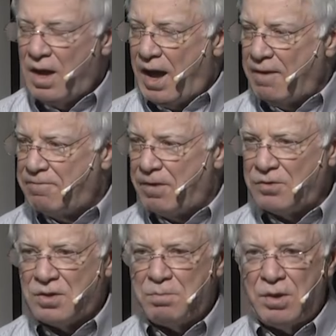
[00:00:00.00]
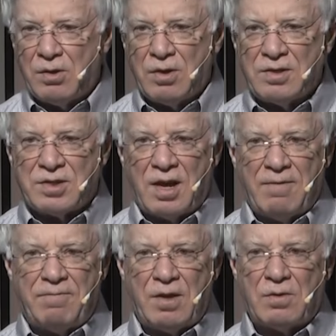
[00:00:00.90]
I felt the bitterness and I
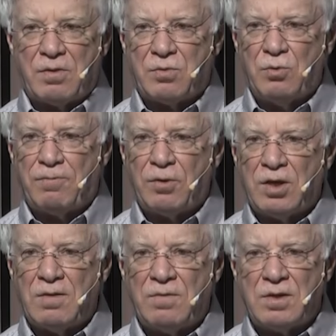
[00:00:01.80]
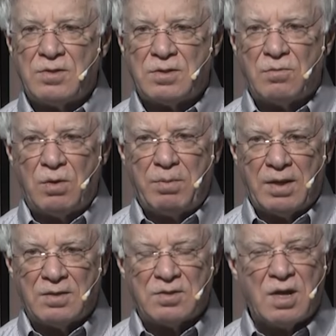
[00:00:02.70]
felt through forgiveness and
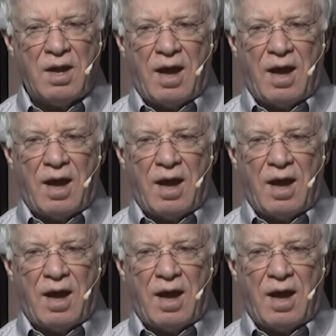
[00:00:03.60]
repentance.